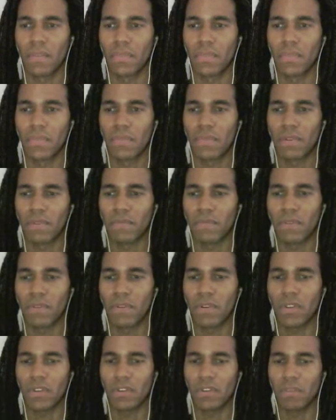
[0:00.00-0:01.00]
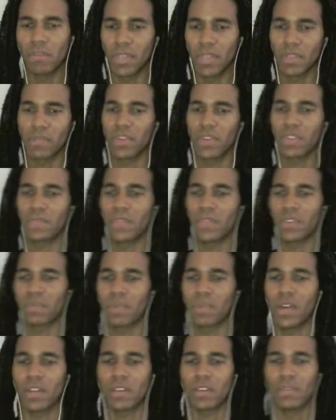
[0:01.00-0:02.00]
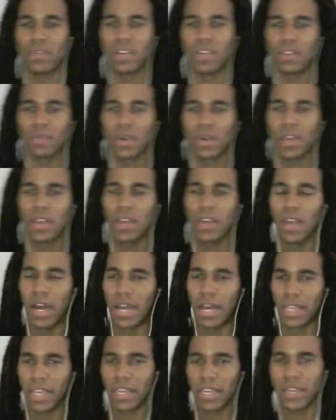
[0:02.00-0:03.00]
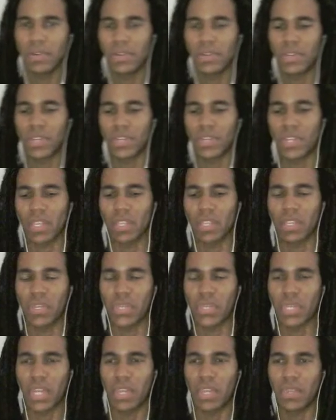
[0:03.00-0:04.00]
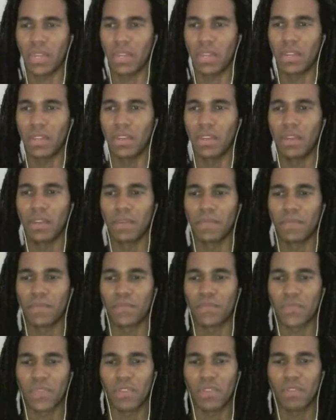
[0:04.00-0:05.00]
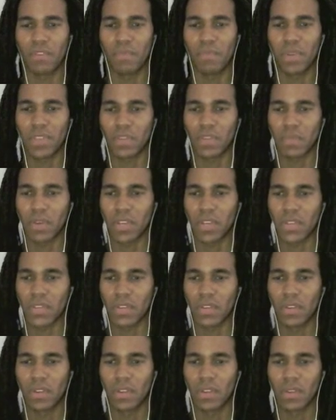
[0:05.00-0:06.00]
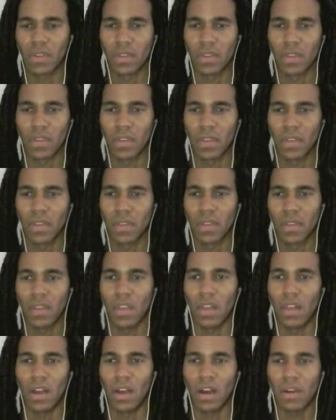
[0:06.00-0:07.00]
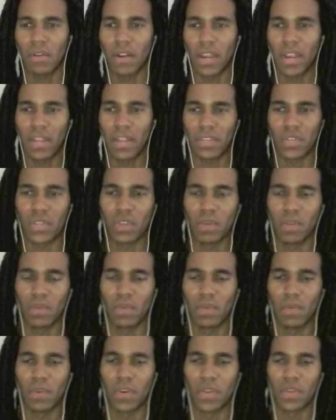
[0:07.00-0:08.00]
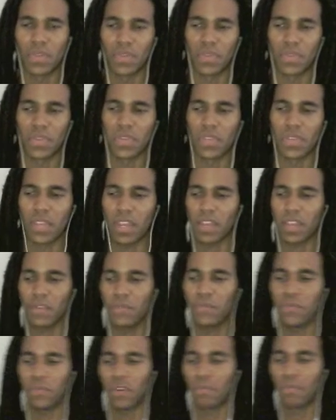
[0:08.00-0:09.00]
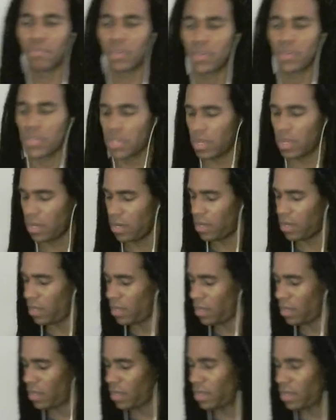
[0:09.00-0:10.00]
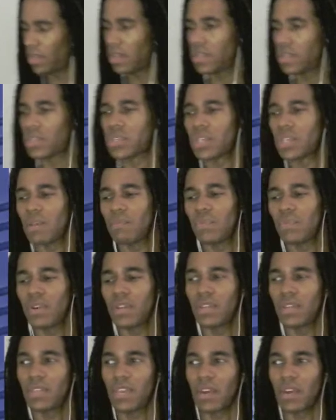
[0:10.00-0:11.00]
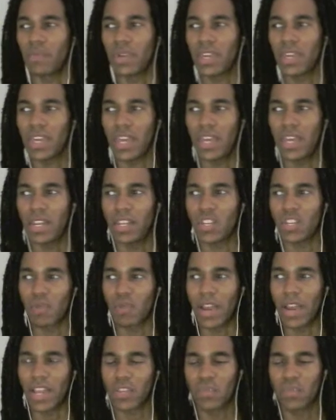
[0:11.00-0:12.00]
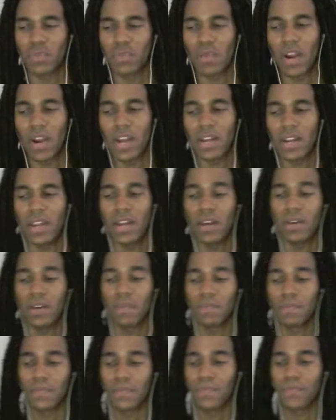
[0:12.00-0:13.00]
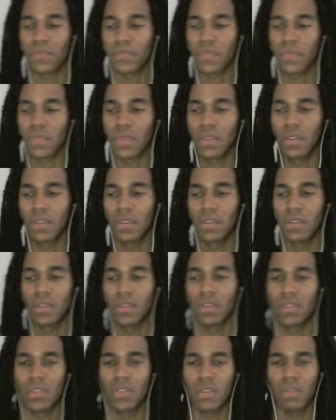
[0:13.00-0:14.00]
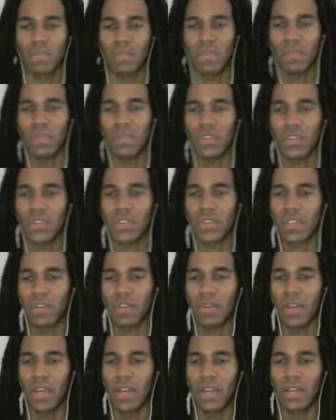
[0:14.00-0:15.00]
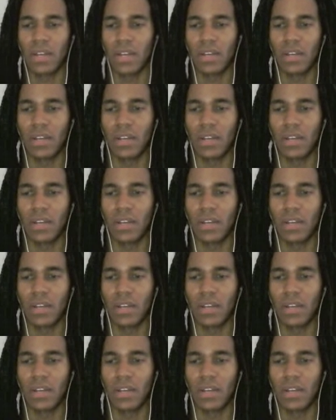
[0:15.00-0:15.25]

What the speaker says: Third floor? You already beat the quest for the spot. Going anyway. I like how it does at least say that you already beat the quest. Alright, so the second floor person is someone that we can't interact with right now. So we'll just go ahead and...